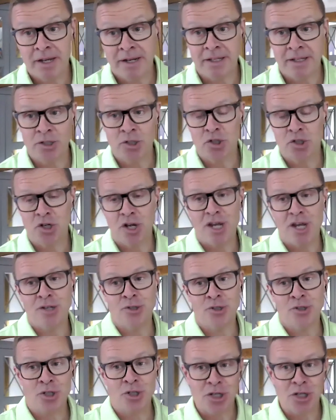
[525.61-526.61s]
and he
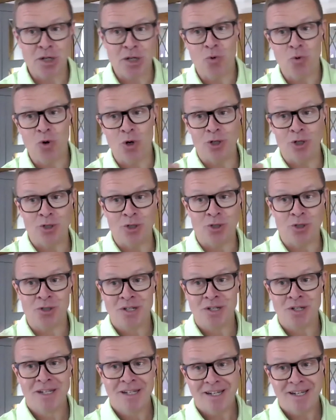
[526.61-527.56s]
changed keywords